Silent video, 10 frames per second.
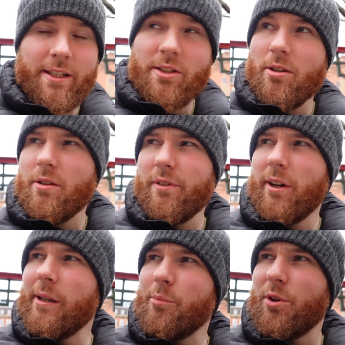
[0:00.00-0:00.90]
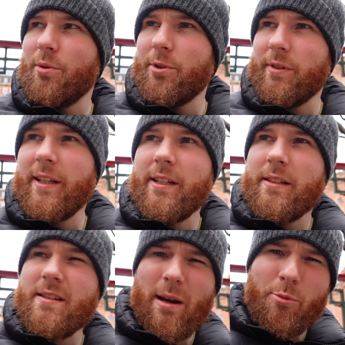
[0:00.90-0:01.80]
serve like predominantly
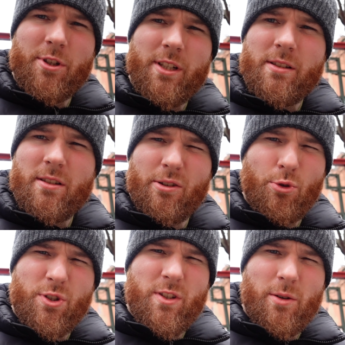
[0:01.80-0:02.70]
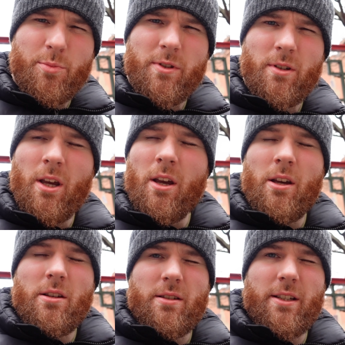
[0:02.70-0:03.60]
sandwiches or subs.
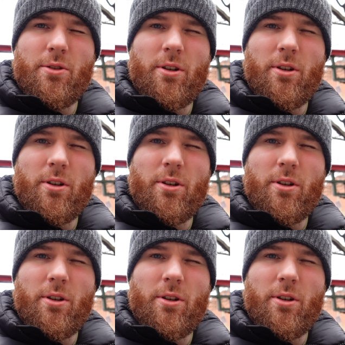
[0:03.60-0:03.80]
So they do